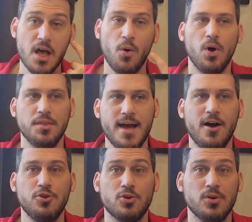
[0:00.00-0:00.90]
Well, now
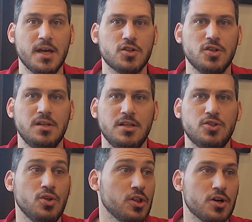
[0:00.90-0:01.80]
you don't actually need
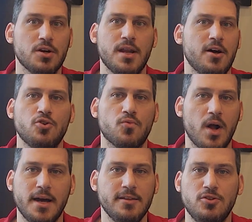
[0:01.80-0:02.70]
to learn how to
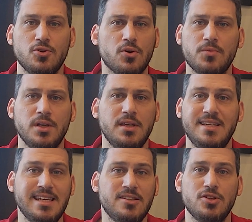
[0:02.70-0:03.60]
write. You don't really
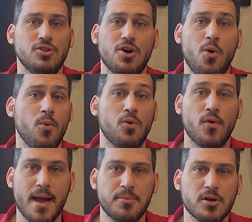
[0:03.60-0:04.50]
need to know
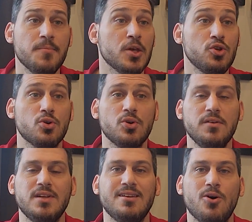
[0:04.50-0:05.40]
grammar. You don't
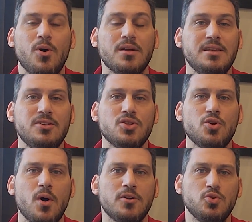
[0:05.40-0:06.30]
even need to
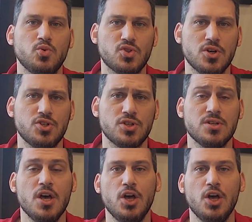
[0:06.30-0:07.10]
know how to do searches.